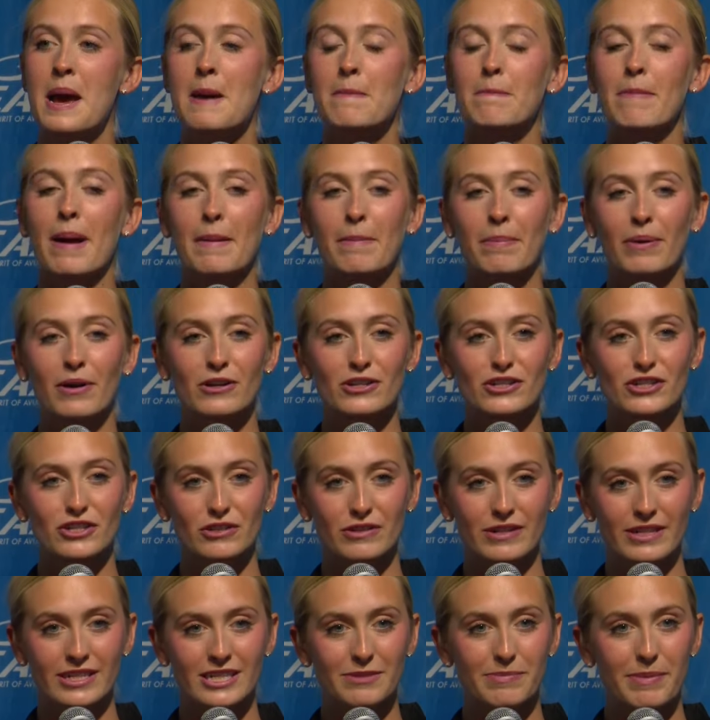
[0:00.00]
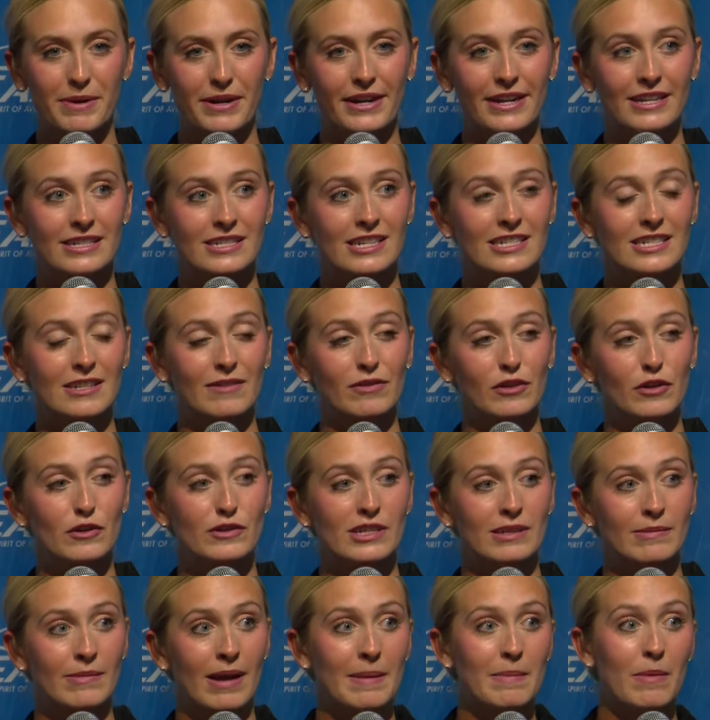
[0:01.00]
my personal experiences of
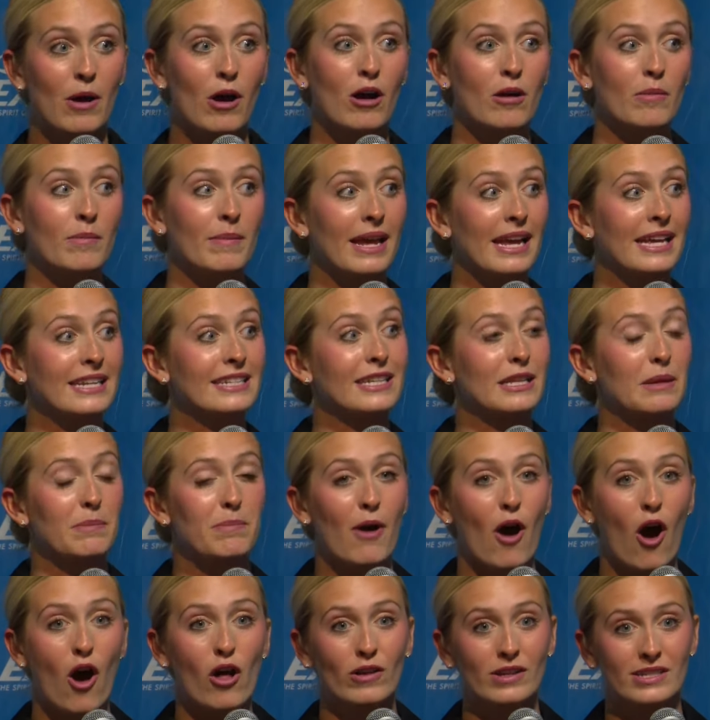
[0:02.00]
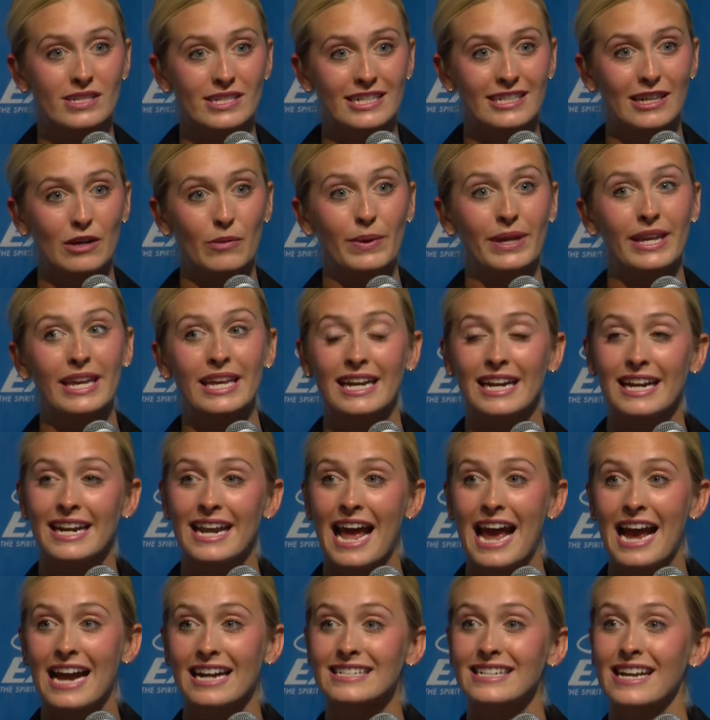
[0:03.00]
losing my mom into the policy that we can
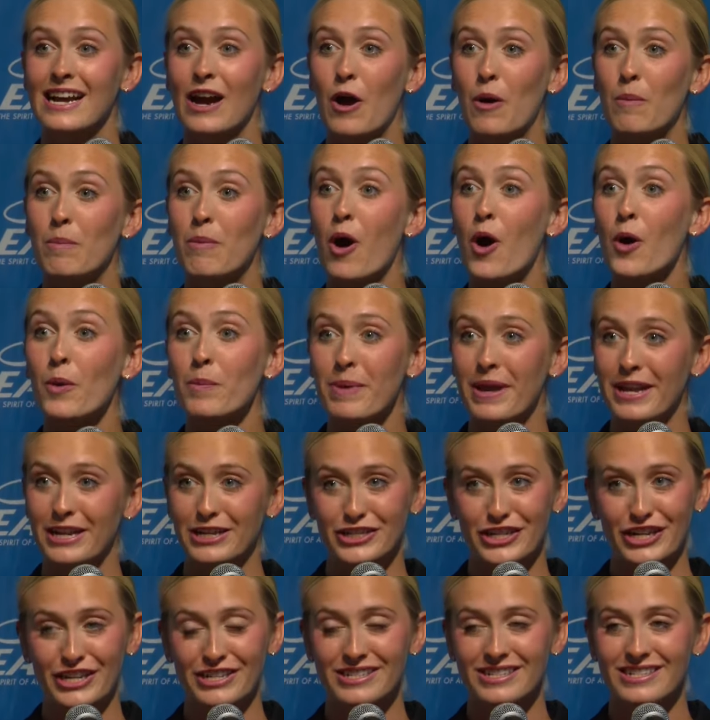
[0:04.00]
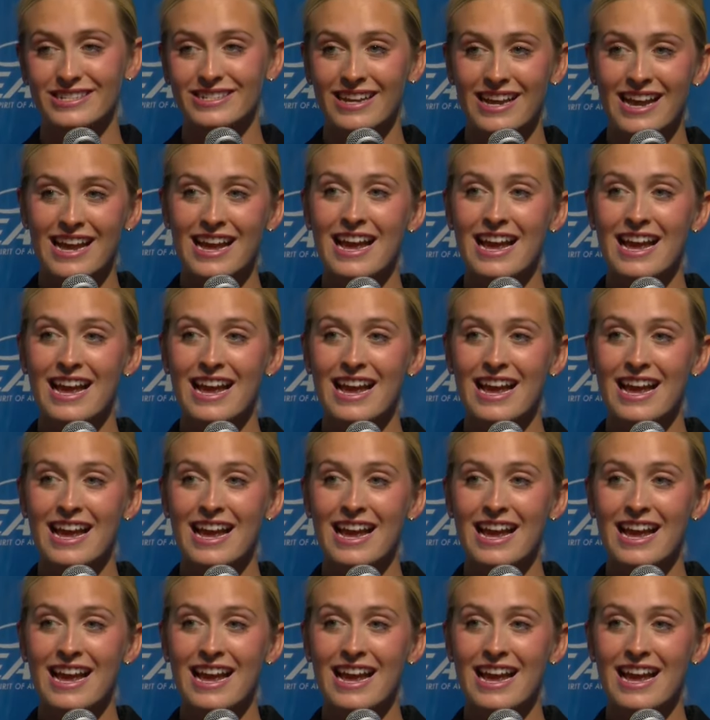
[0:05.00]
enact to help all patients.